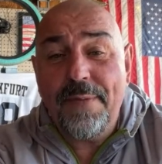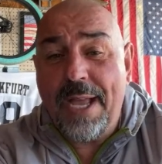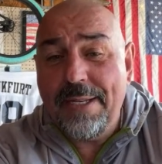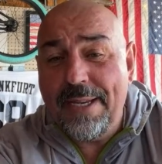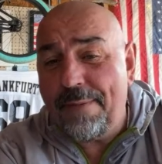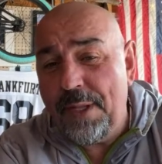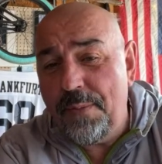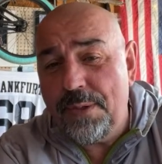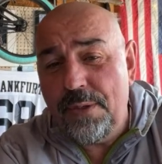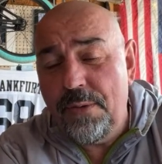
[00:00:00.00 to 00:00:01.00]
I definitely would
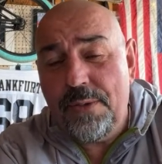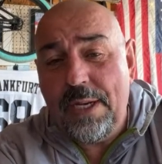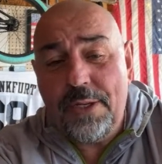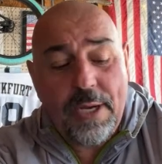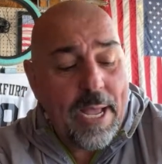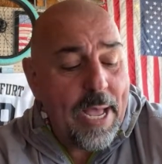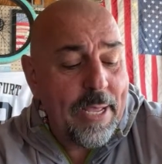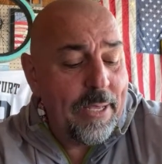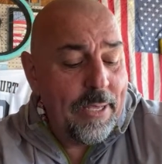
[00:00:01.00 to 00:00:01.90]
use DJI.